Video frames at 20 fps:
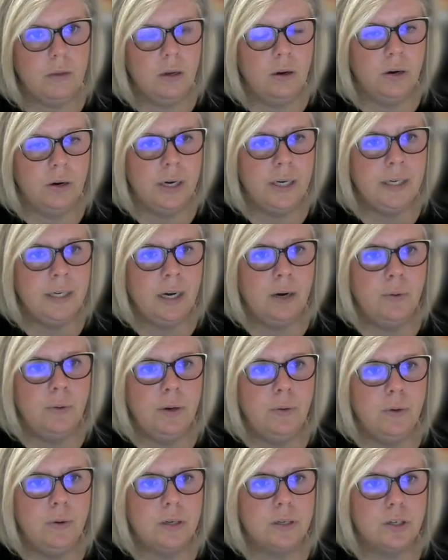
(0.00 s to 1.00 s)
All right, now
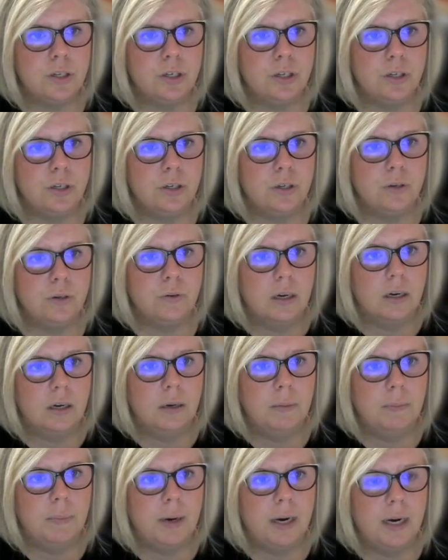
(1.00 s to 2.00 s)
we want to
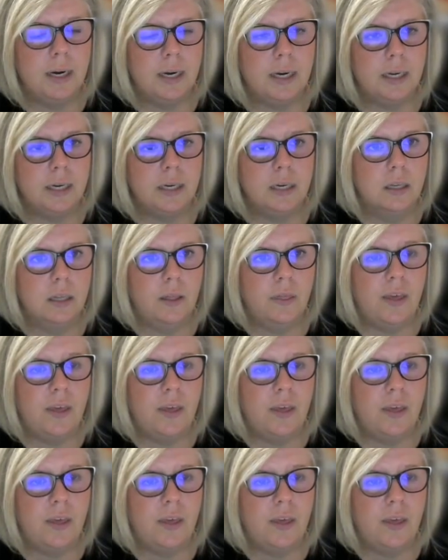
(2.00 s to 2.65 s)
combine